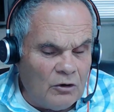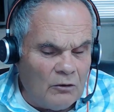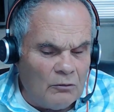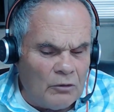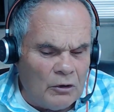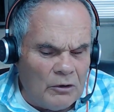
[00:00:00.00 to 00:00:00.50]

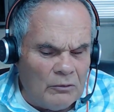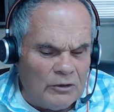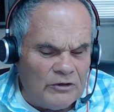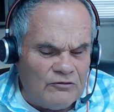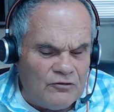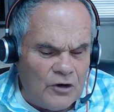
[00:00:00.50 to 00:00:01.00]

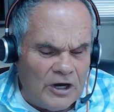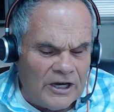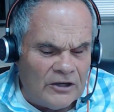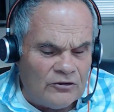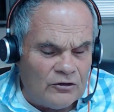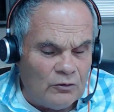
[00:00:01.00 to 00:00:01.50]

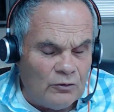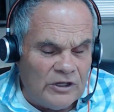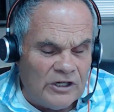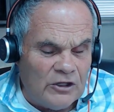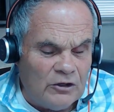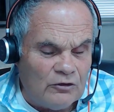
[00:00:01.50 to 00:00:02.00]
refracts
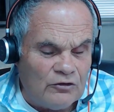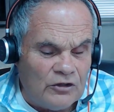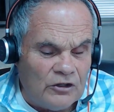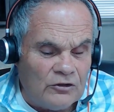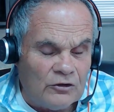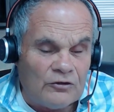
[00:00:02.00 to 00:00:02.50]
radio
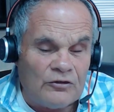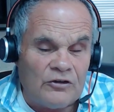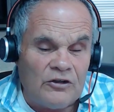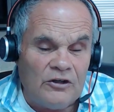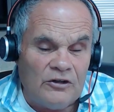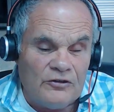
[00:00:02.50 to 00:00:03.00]
signals.
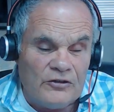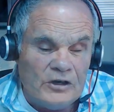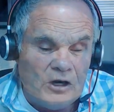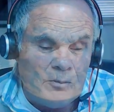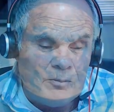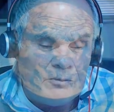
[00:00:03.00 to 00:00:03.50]
It is the upper